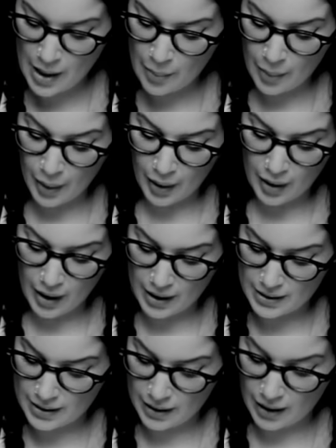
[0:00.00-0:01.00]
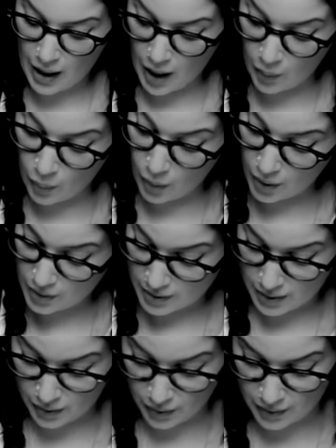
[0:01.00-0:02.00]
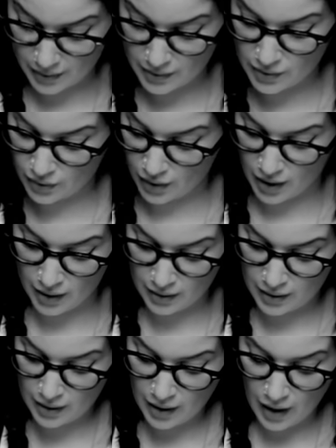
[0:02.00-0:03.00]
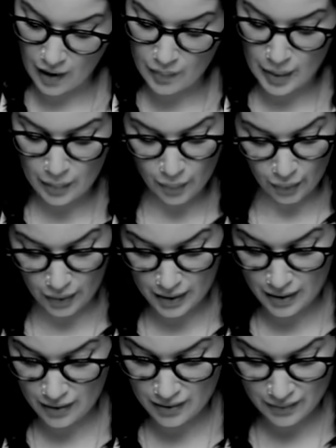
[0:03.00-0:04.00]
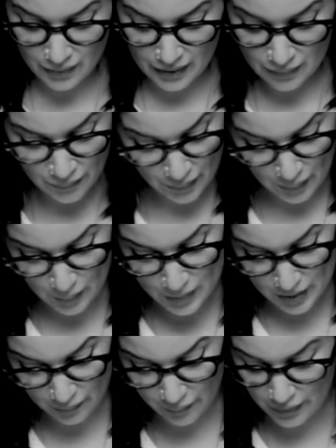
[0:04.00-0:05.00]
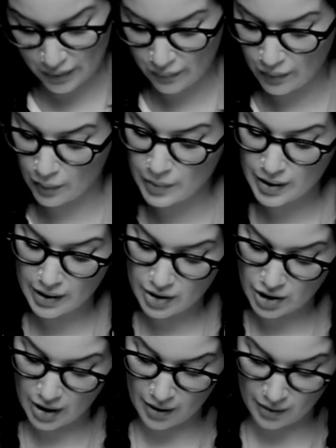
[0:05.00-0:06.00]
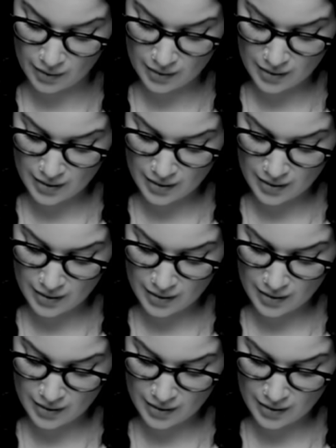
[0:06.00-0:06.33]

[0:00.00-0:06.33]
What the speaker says: But, I said, I want to look at the screen. I've been brought here to vidi films, and vidi films I shall.